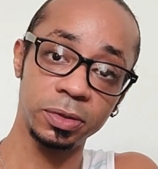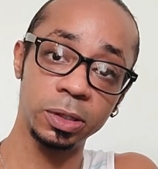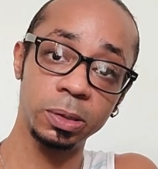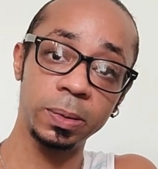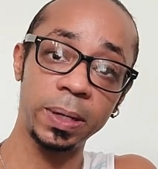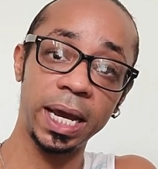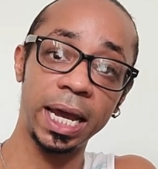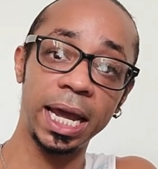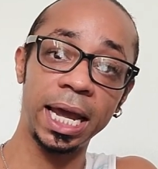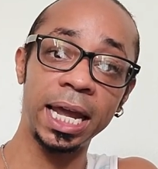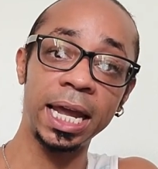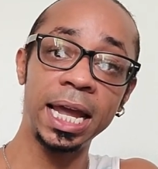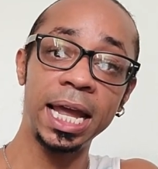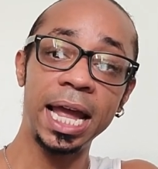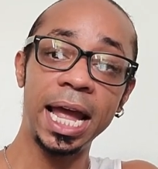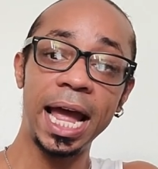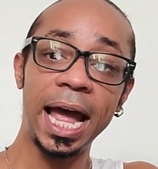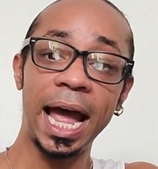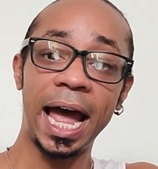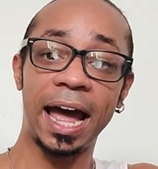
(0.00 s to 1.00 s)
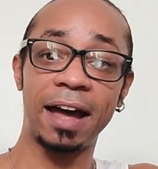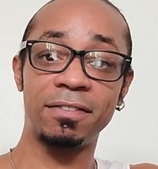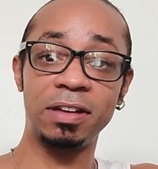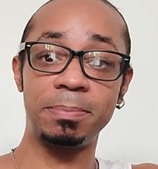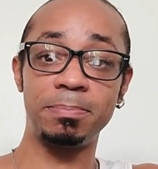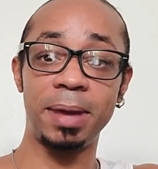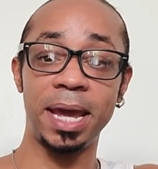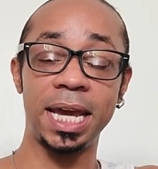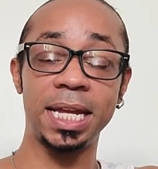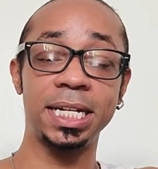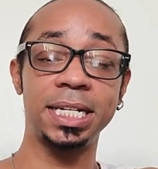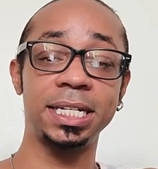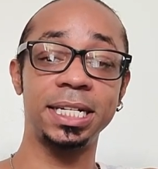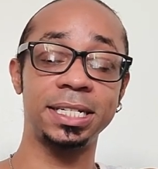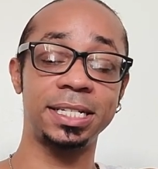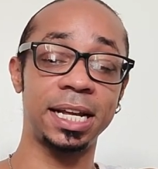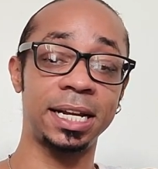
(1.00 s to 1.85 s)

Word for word: okay having made an,